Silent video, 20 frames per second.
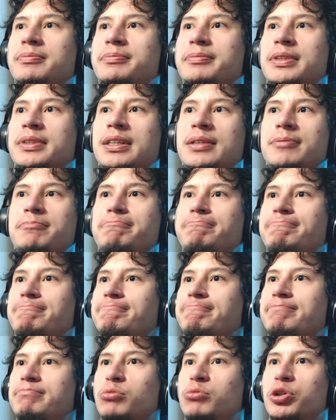Yep.
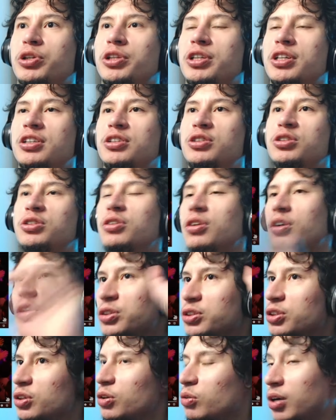What are you gonna do?
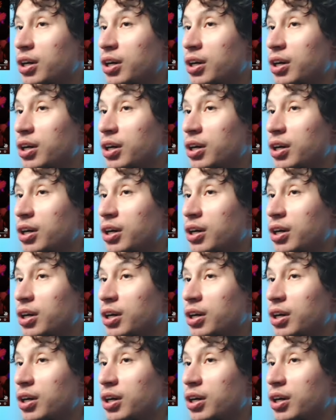Also,